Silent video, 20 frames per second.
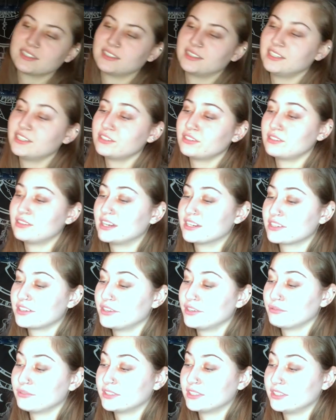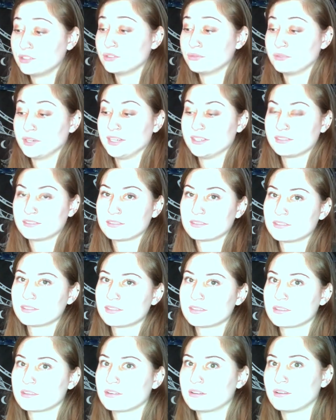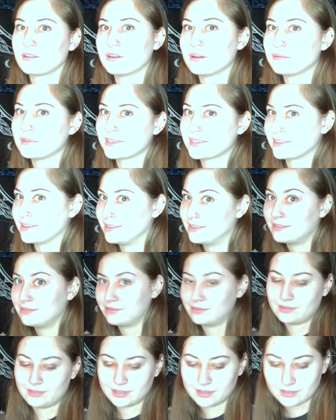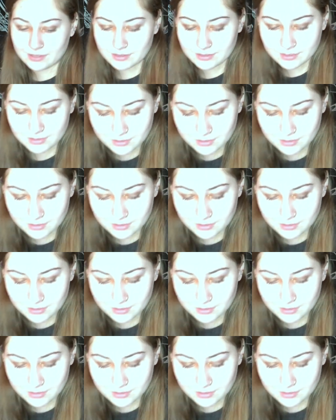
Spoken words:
These are actually really good razors, so I'm excited for this.